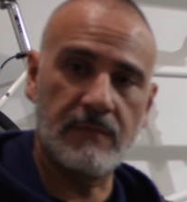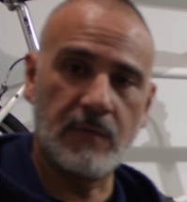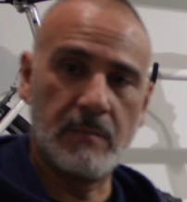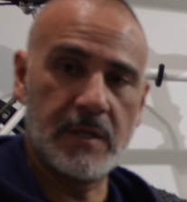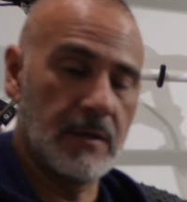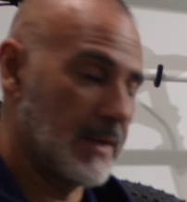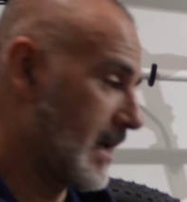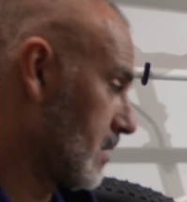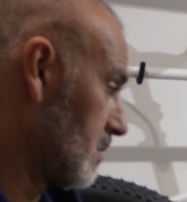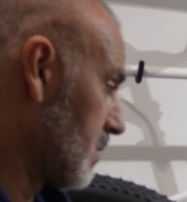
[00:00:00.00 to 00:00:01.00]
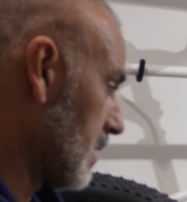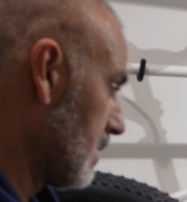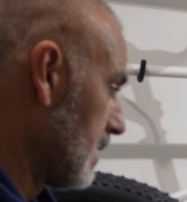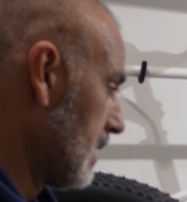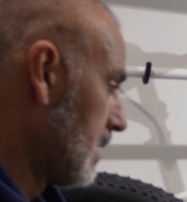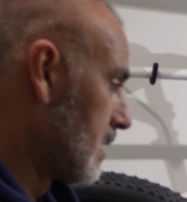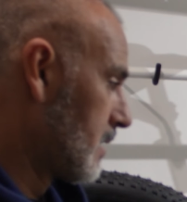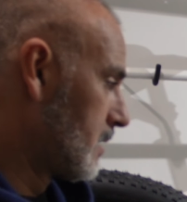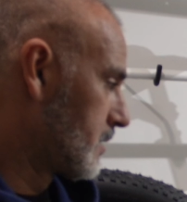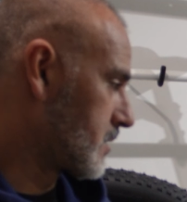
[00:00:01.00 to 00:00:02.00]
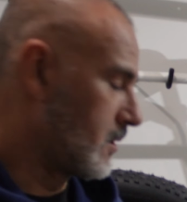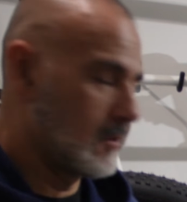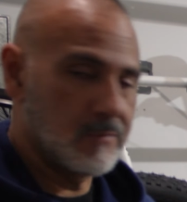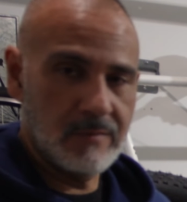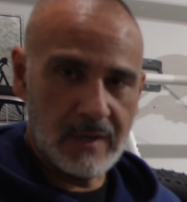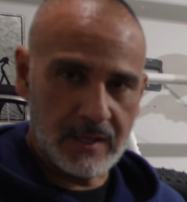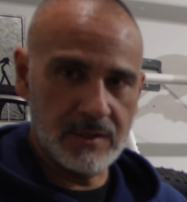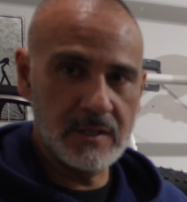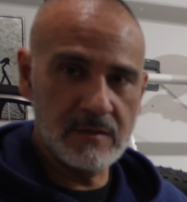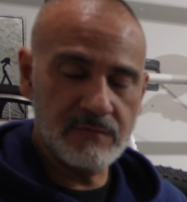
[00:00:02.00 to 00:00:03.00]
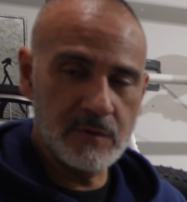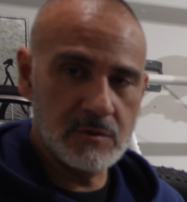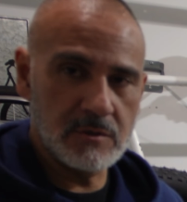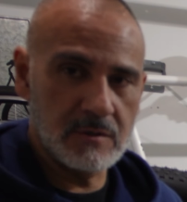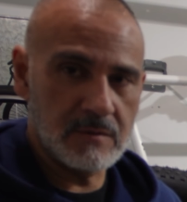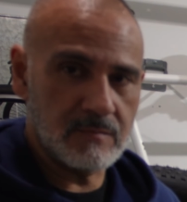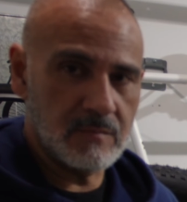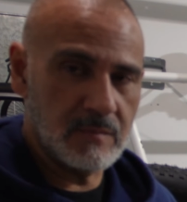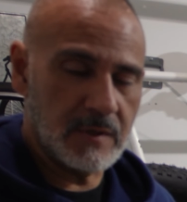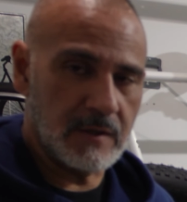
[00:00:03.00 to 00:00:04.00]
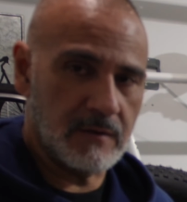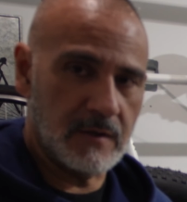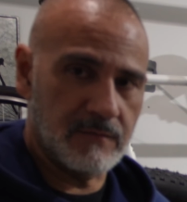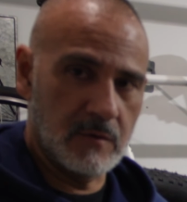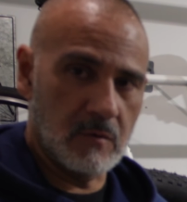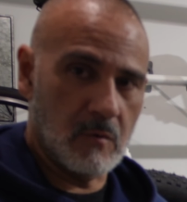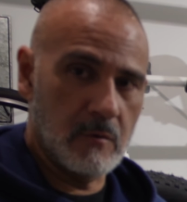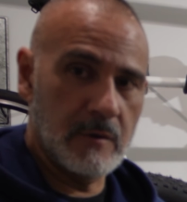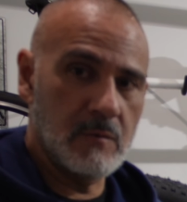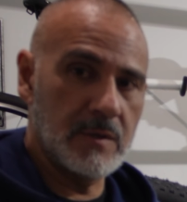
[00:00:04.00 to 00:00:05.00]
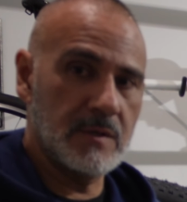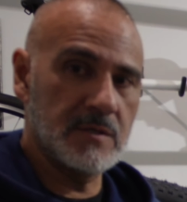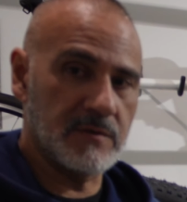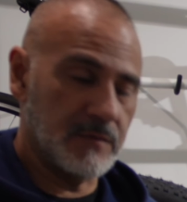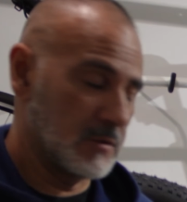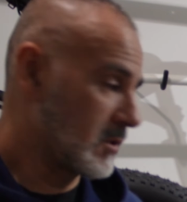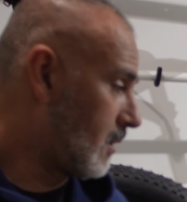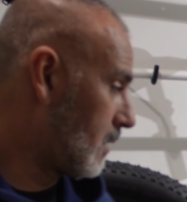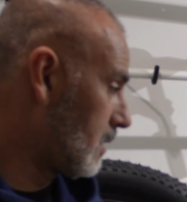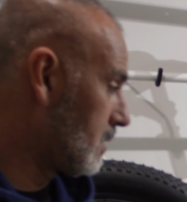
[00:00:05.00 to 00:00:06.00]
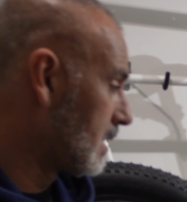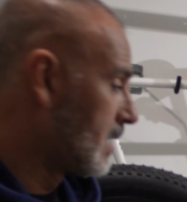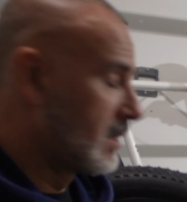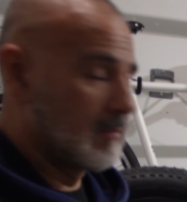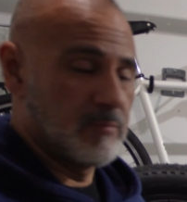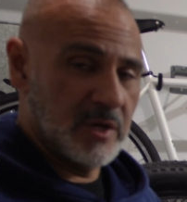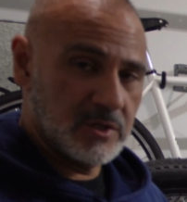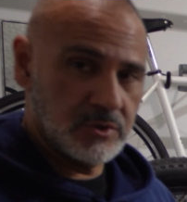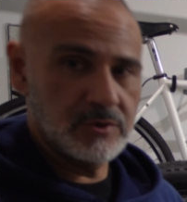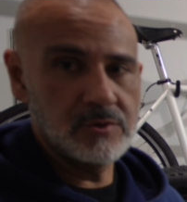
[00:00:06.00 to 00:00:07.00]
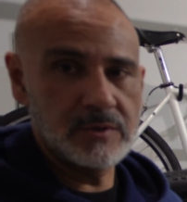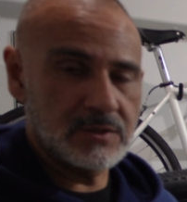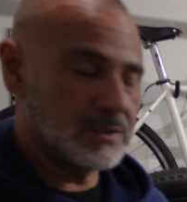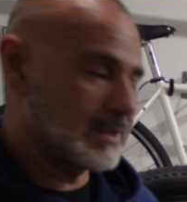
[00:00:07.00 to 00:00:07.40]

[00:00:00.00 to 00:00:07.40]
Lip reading: for me on the handlebar. So I think in the future, if you're ordering one of these, if you're tall, make sure you do get the